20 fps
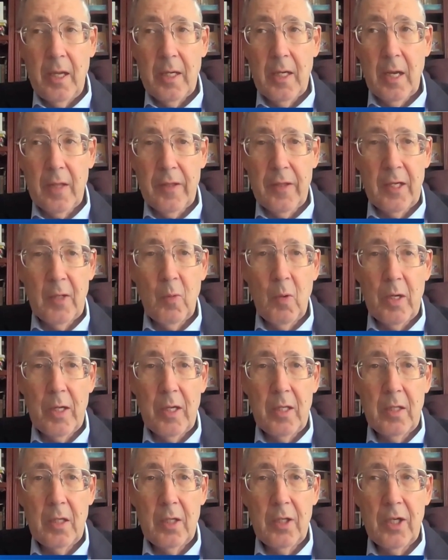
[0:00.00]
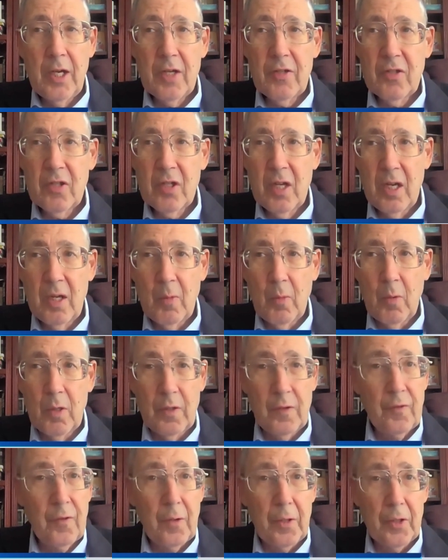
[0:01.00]
And I think what he did yesterday
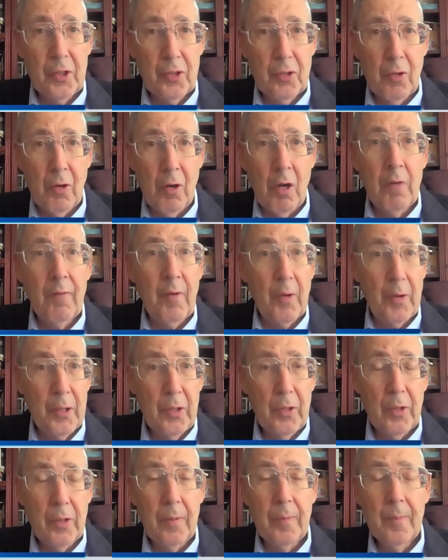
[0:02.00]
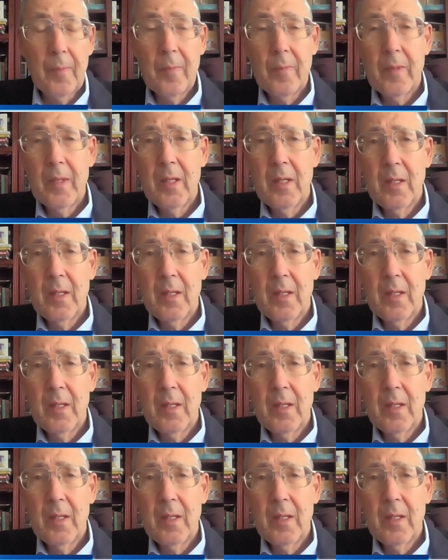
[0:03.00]
was very strong, very good.